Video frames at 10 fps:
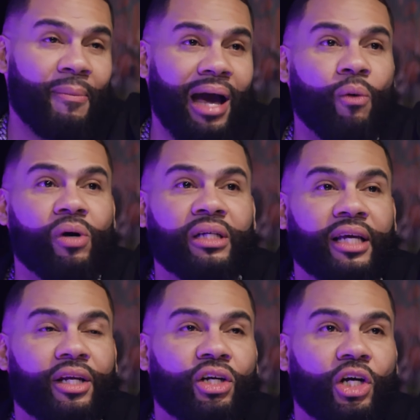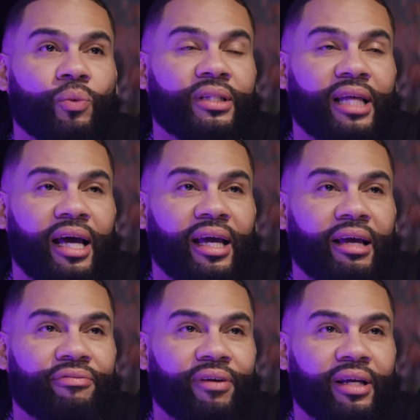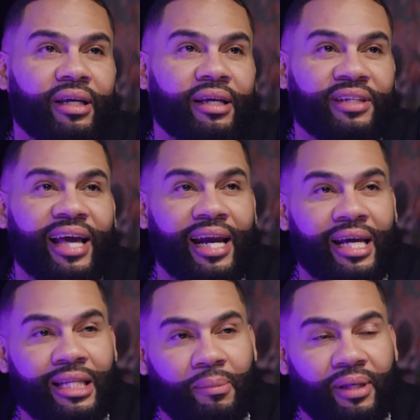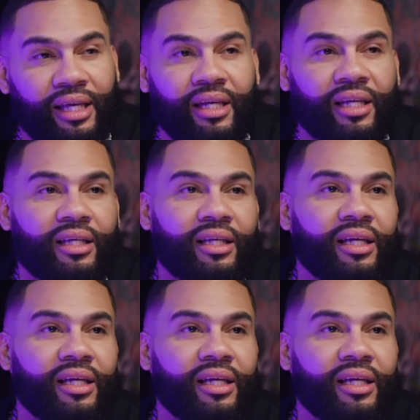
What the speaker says: I wouldn't date a girl with that if she had it in the beginning.